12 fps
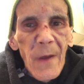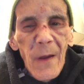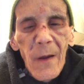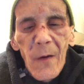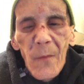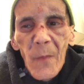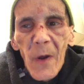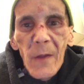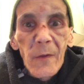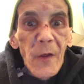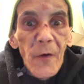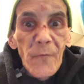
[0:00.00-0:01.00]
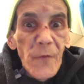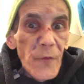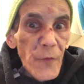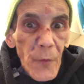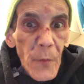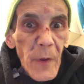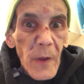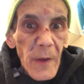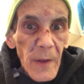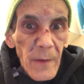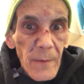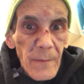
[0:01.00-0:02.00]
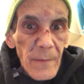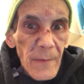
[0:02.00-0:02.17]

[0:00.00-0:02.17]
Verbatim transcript: Um, I loved doing it.